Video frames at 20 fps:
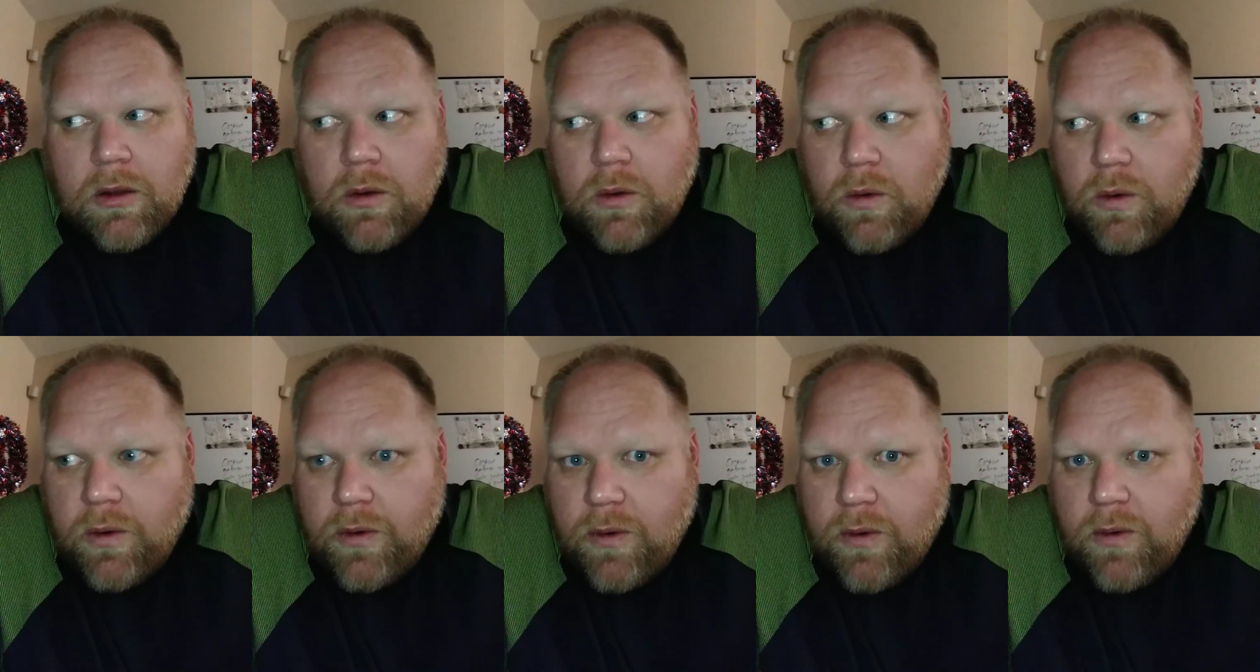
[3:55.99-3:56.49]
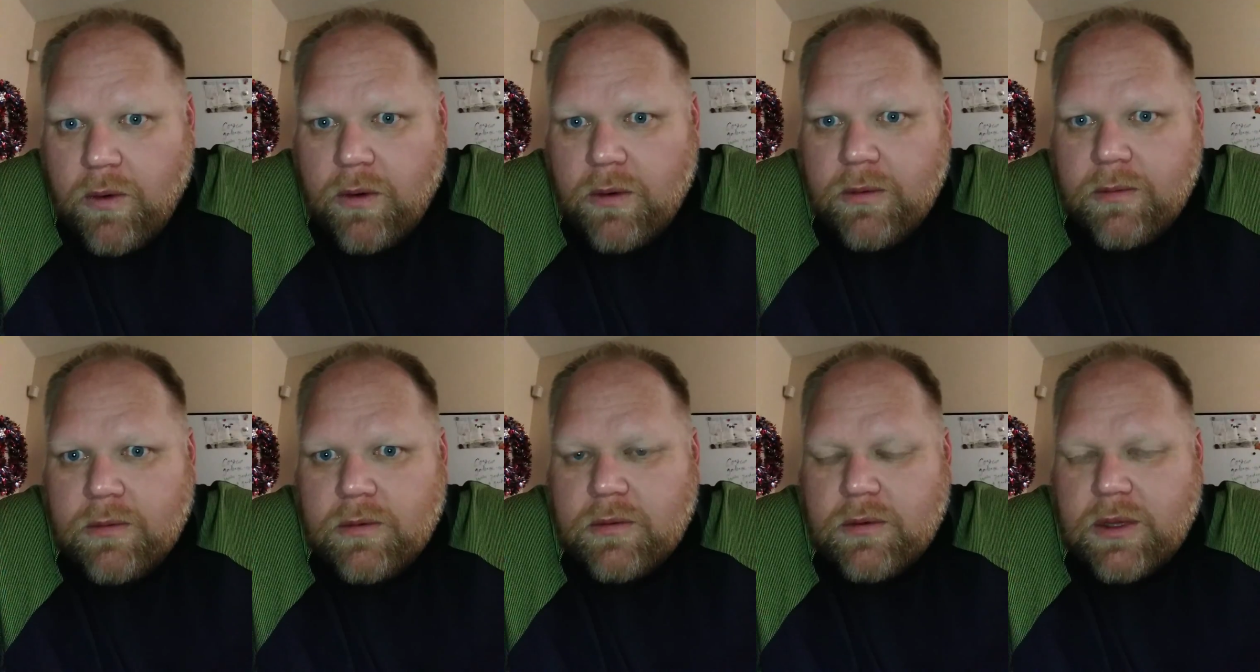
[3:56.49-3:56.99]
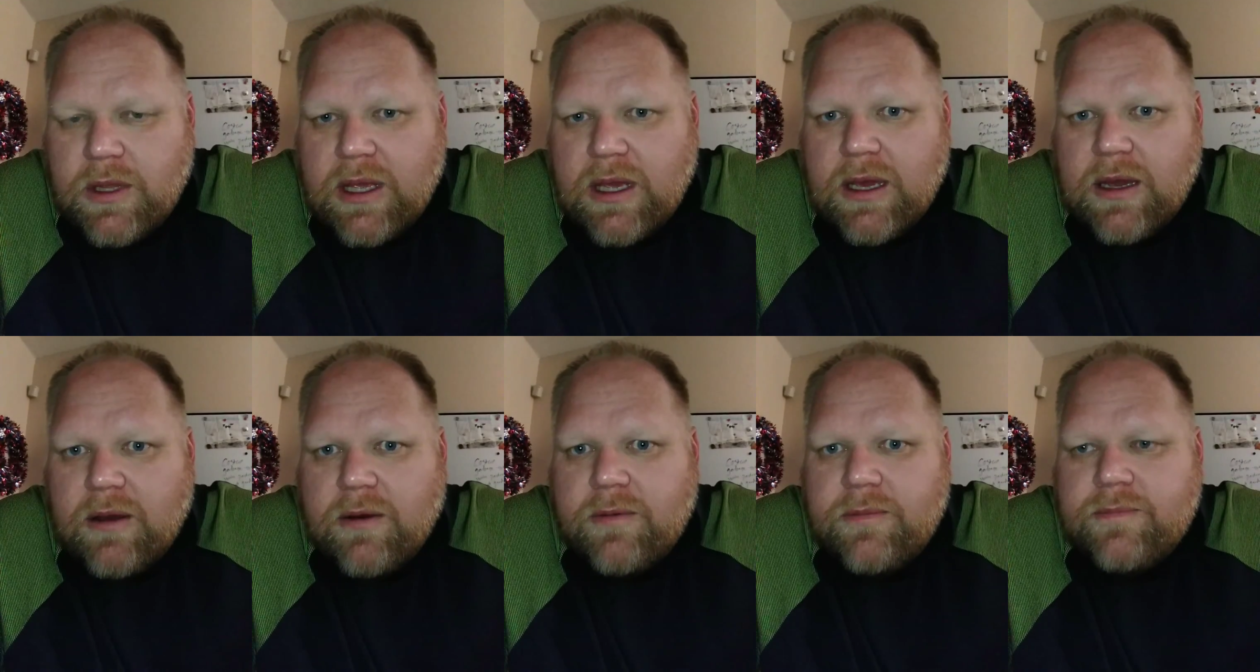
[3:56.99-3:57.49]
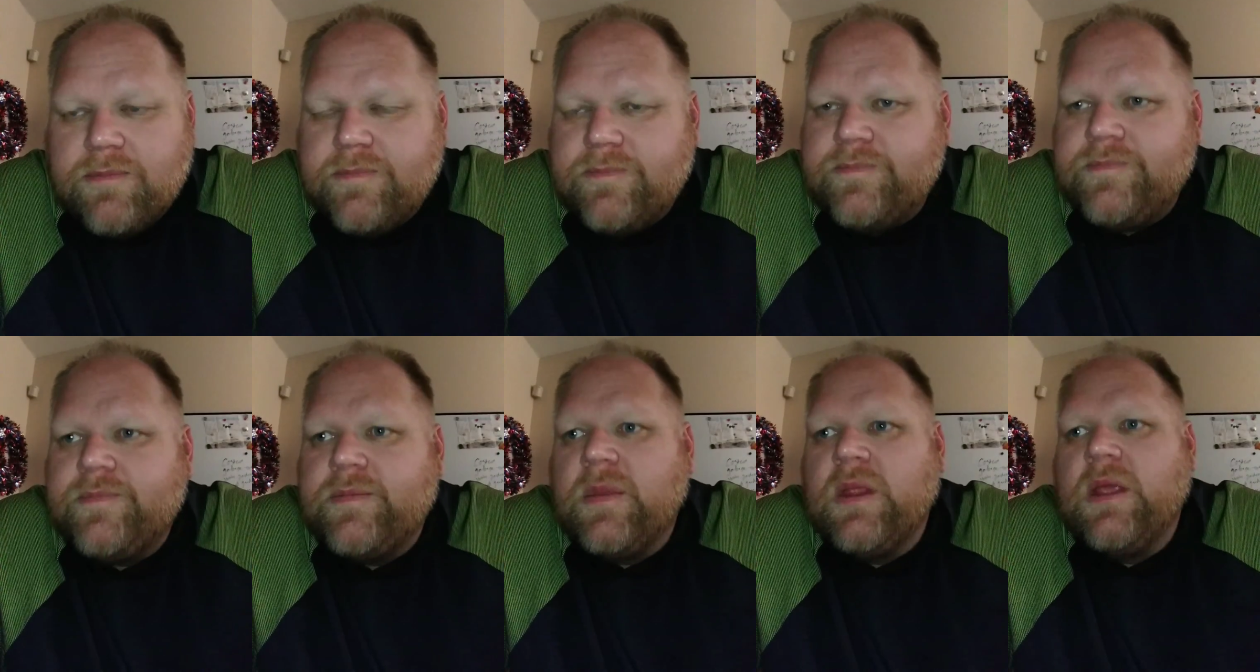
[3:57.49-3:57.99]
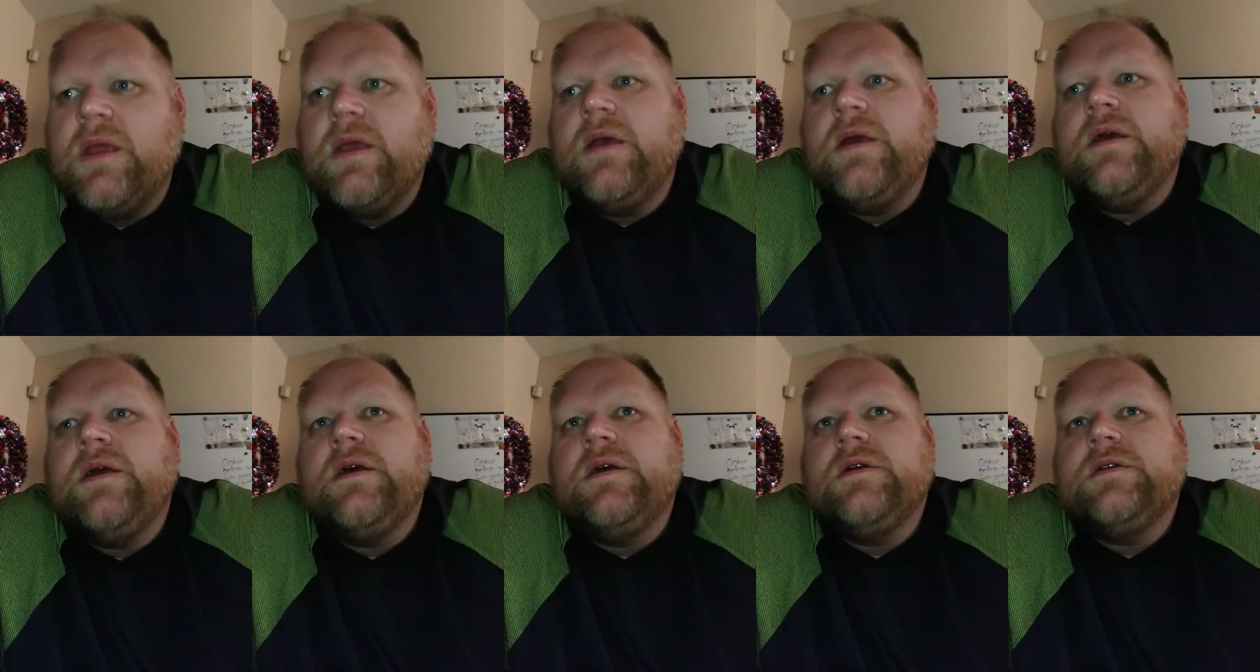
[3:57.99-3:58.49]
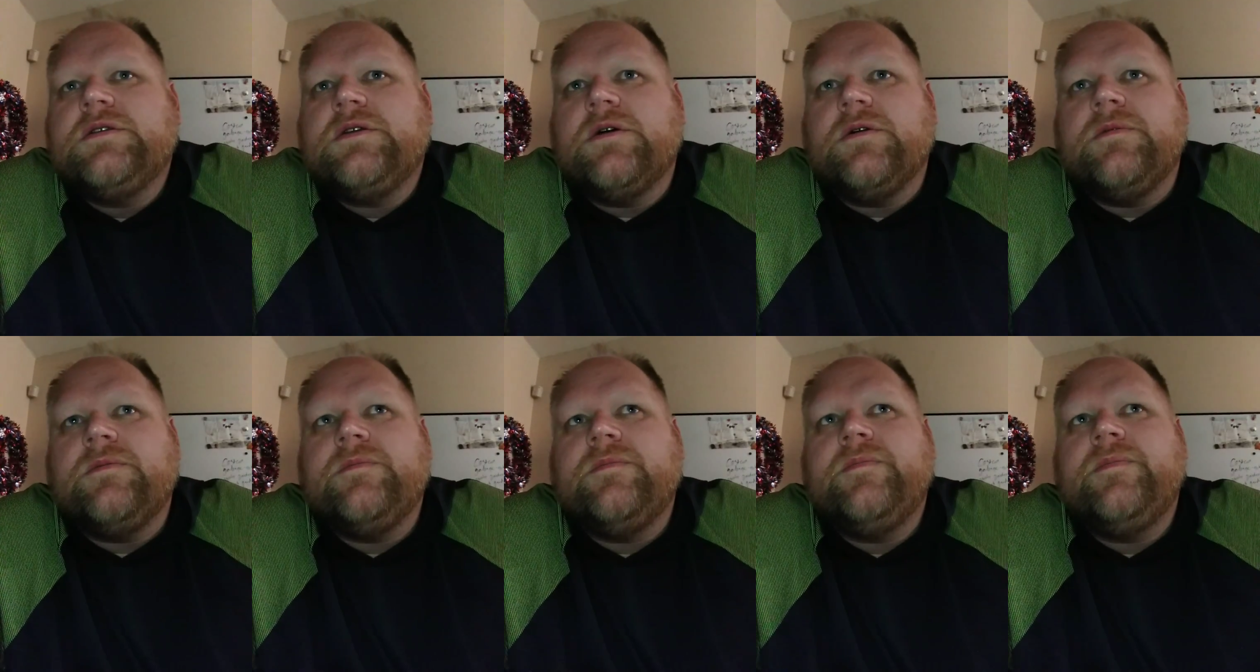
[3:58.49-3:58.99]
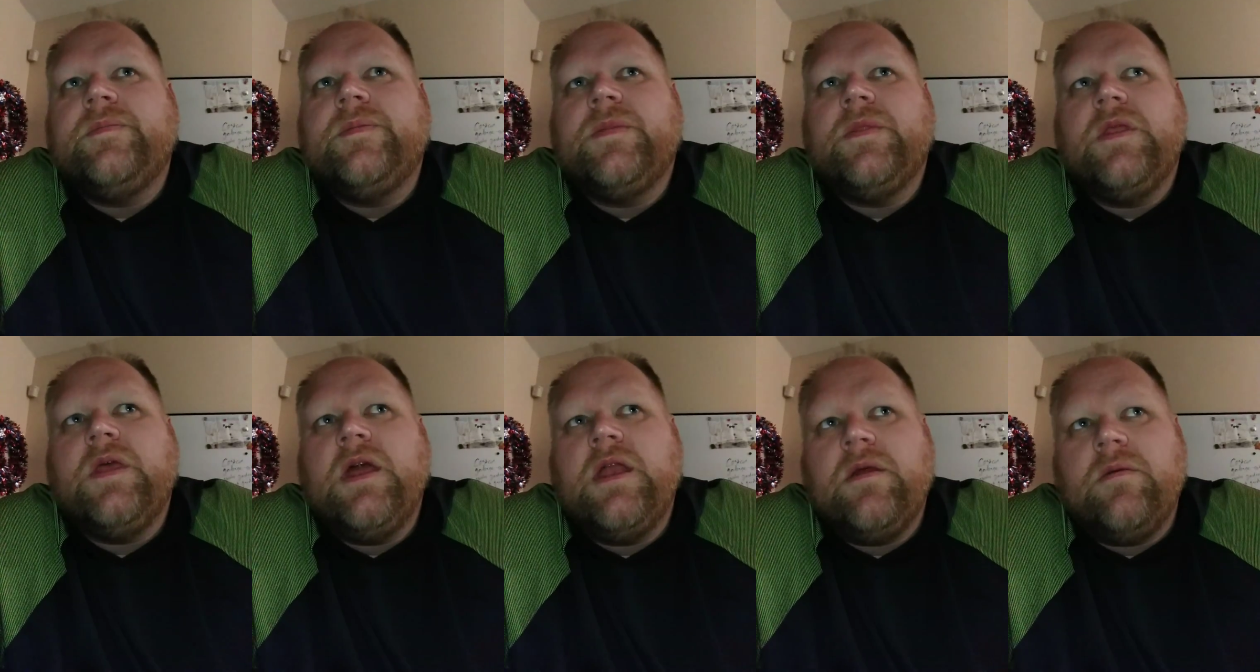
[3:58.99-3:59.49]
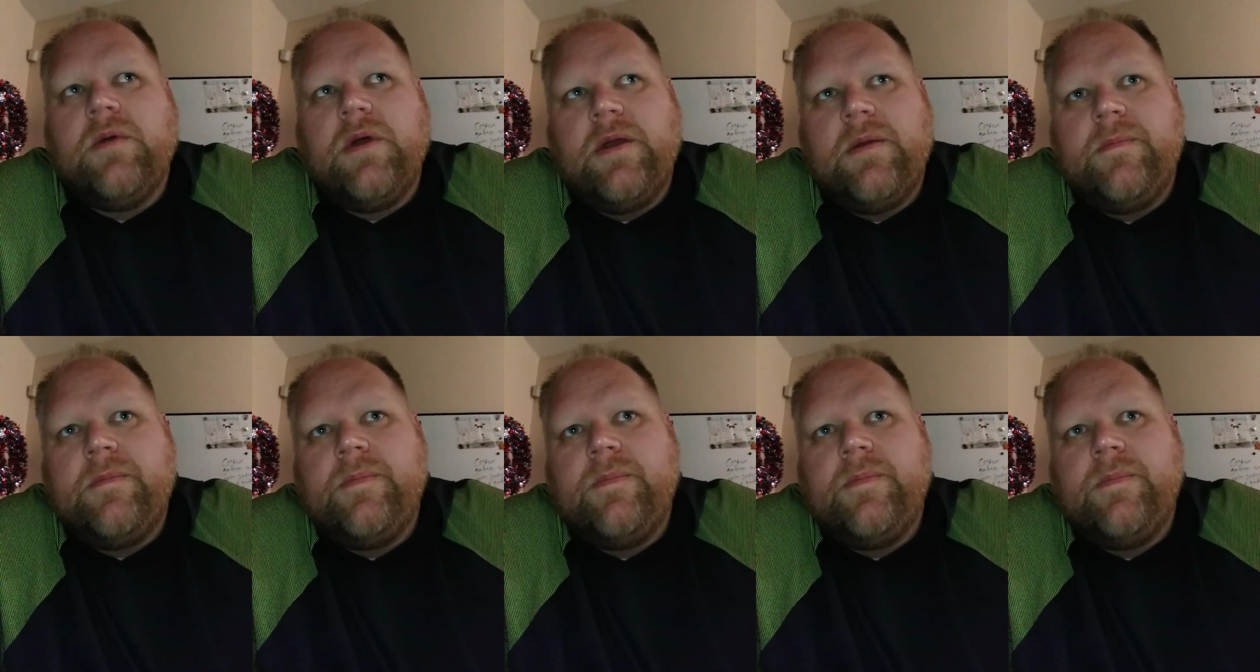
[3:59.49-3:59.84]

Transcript: Whew, holy cow! So, anyway.